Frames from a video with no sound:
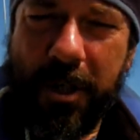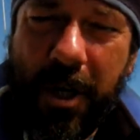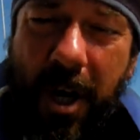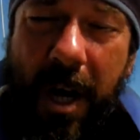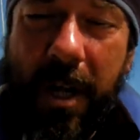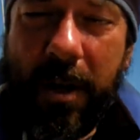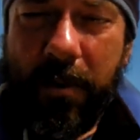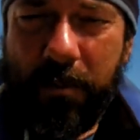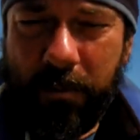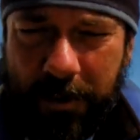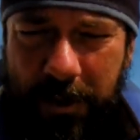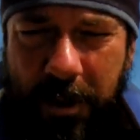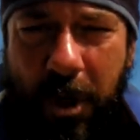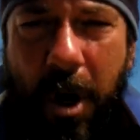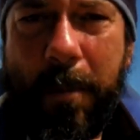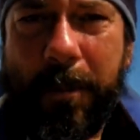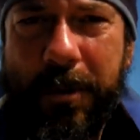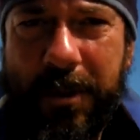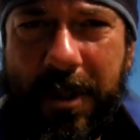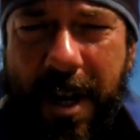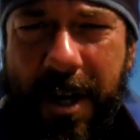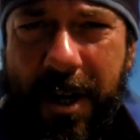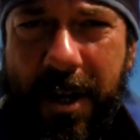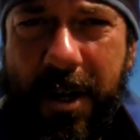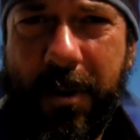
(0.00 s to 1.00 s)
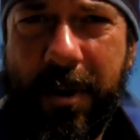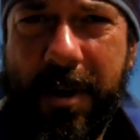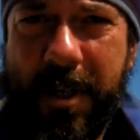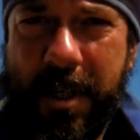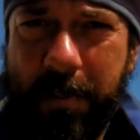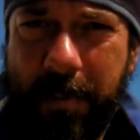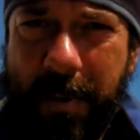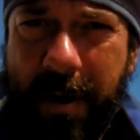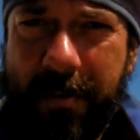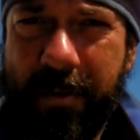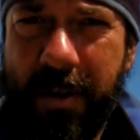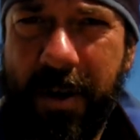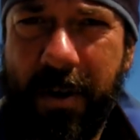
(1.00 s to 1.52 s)
The sun was almost 90
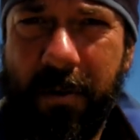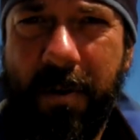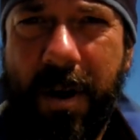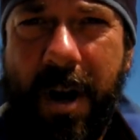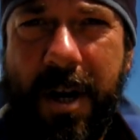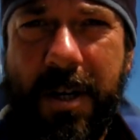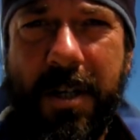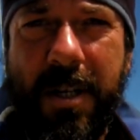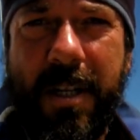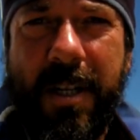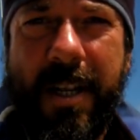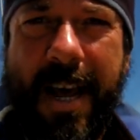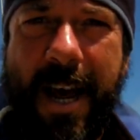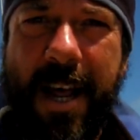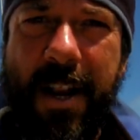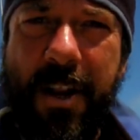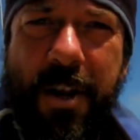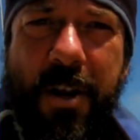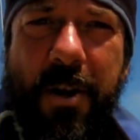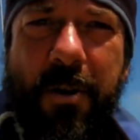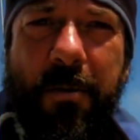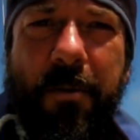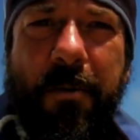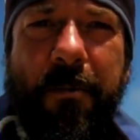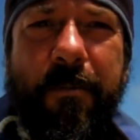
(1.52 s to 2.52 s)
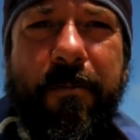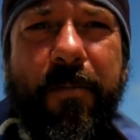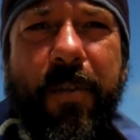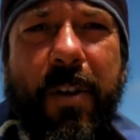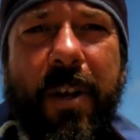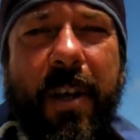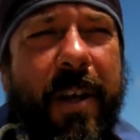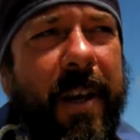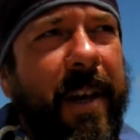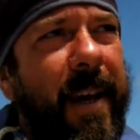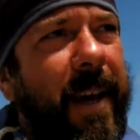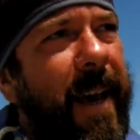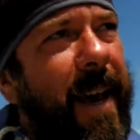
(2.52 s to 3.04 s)
degrees above the horizon at noon.
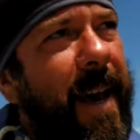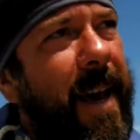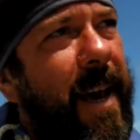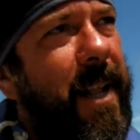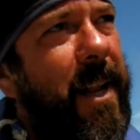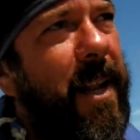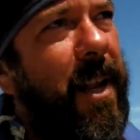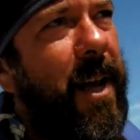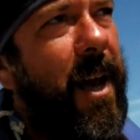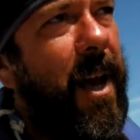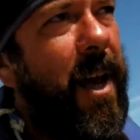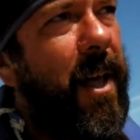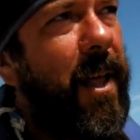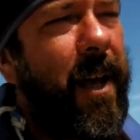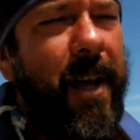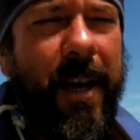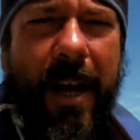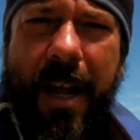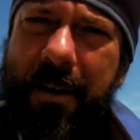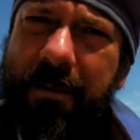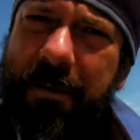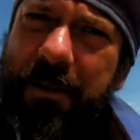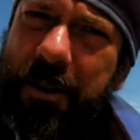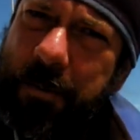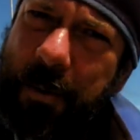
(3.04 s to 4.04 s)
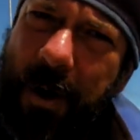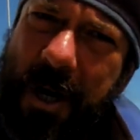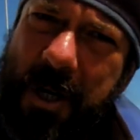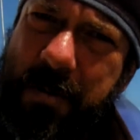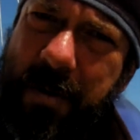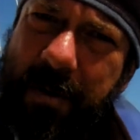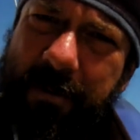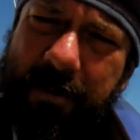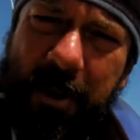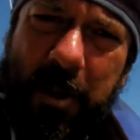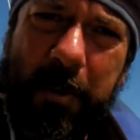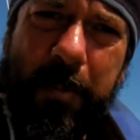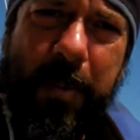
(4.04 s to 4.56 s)
And that kind of
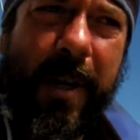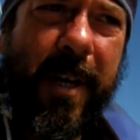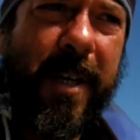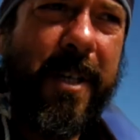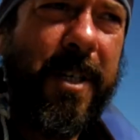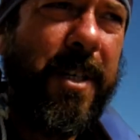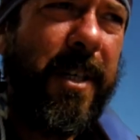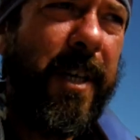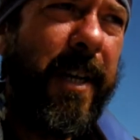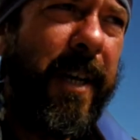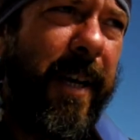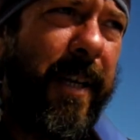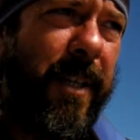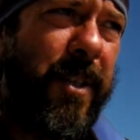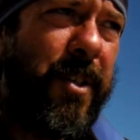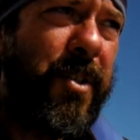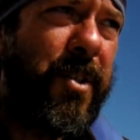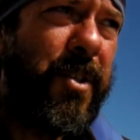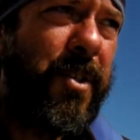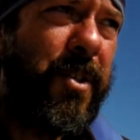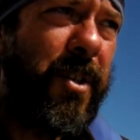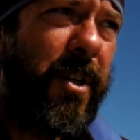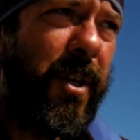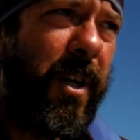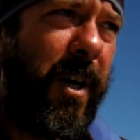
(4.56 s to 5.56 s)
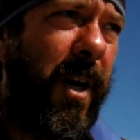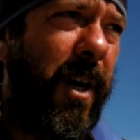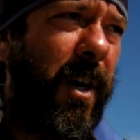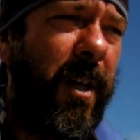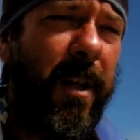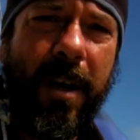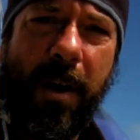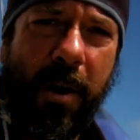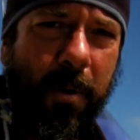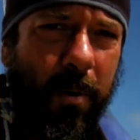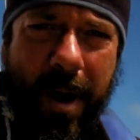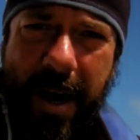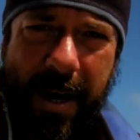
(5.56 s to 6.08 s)
surprised me at first because
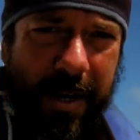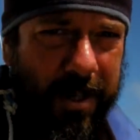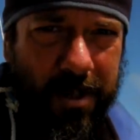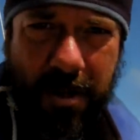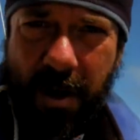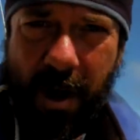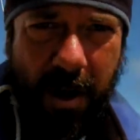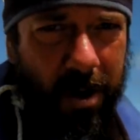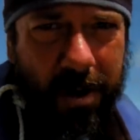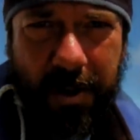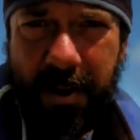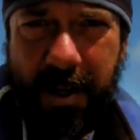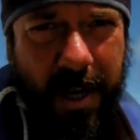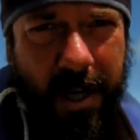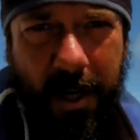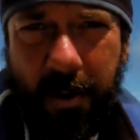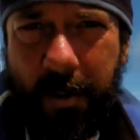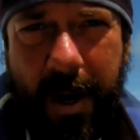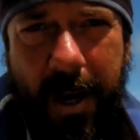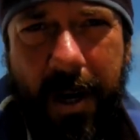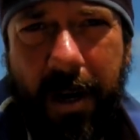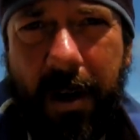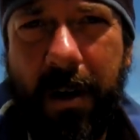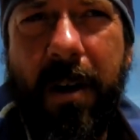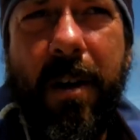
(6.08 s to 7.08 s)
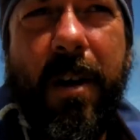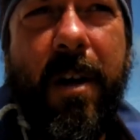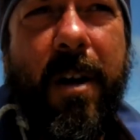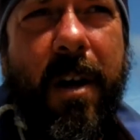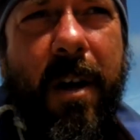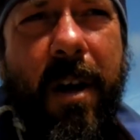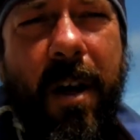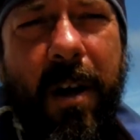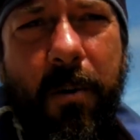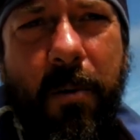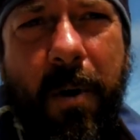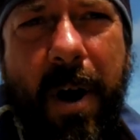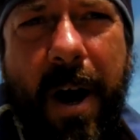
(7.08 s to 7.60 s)
Hawaii is not on the equator.
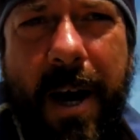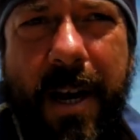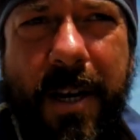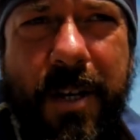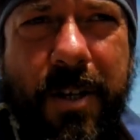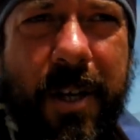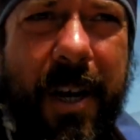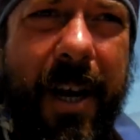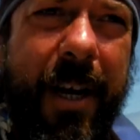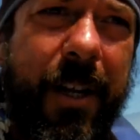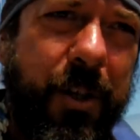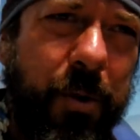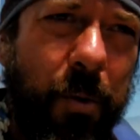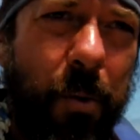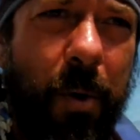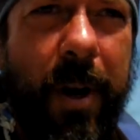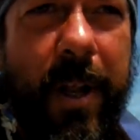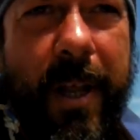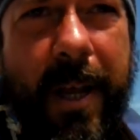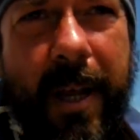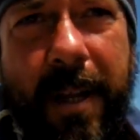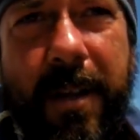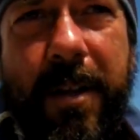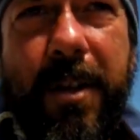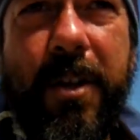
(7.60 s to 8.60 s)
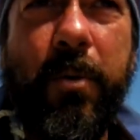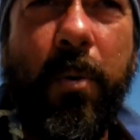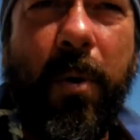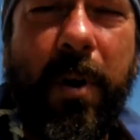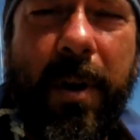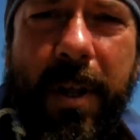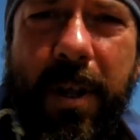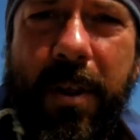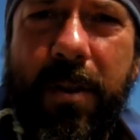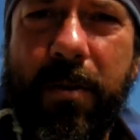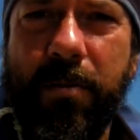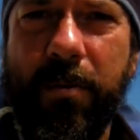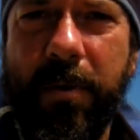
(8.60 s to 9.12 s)
Hawaii is at 20 to
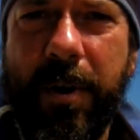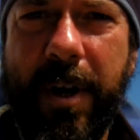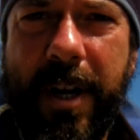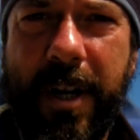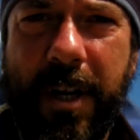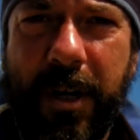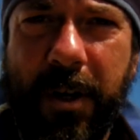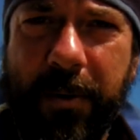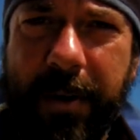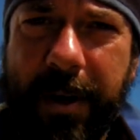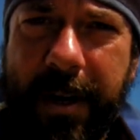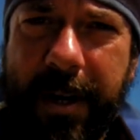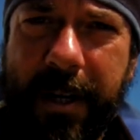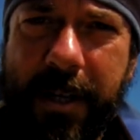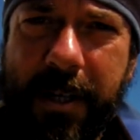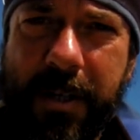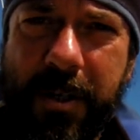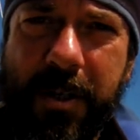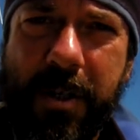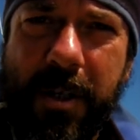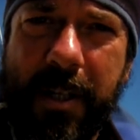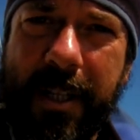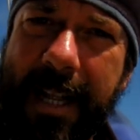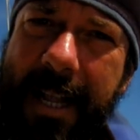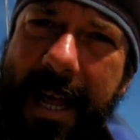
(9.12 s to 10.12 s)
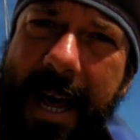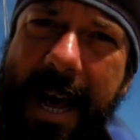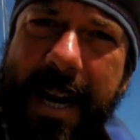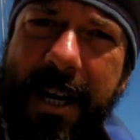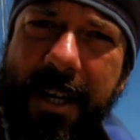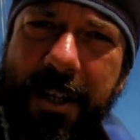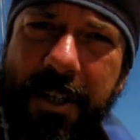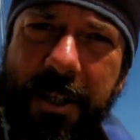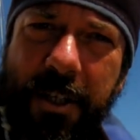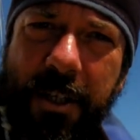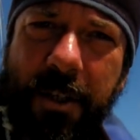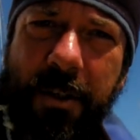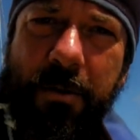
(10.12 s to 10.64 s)
23 degrees
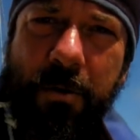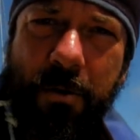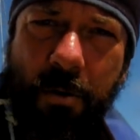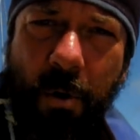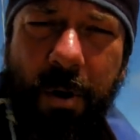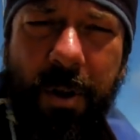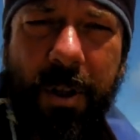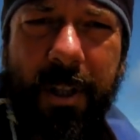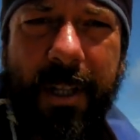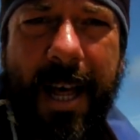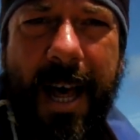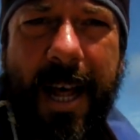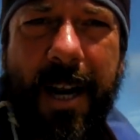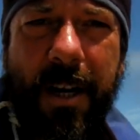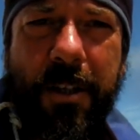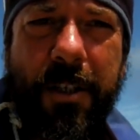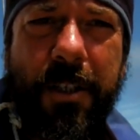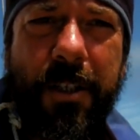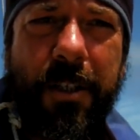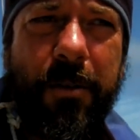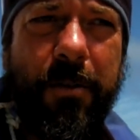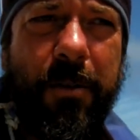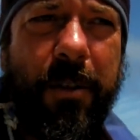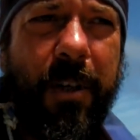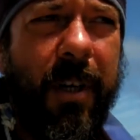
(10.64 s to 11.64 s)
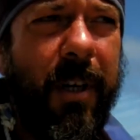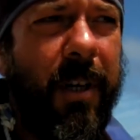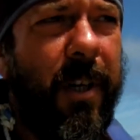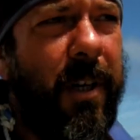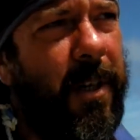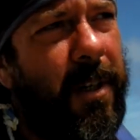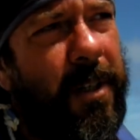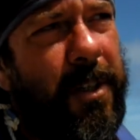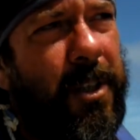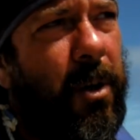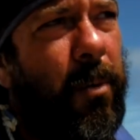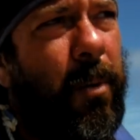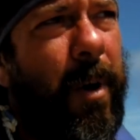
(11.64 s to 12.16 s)
latitude, north latitude.
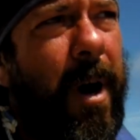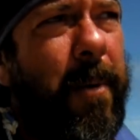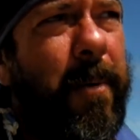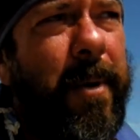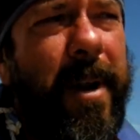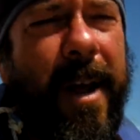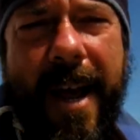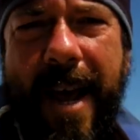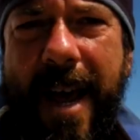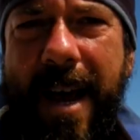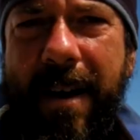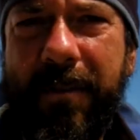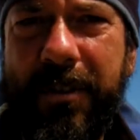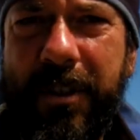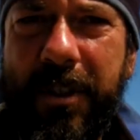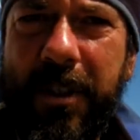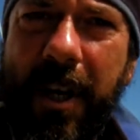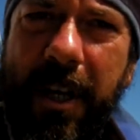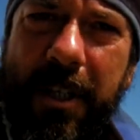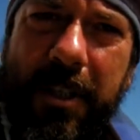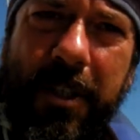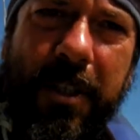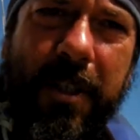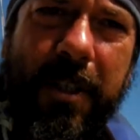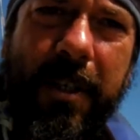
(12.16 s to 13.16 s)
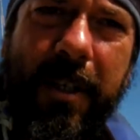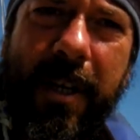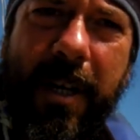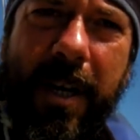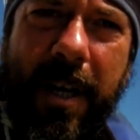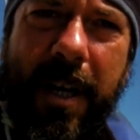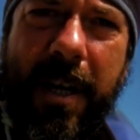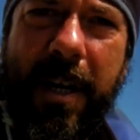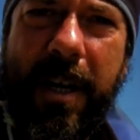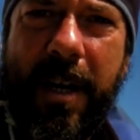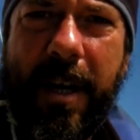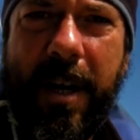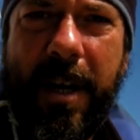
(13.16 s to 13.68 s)
So why would I have such a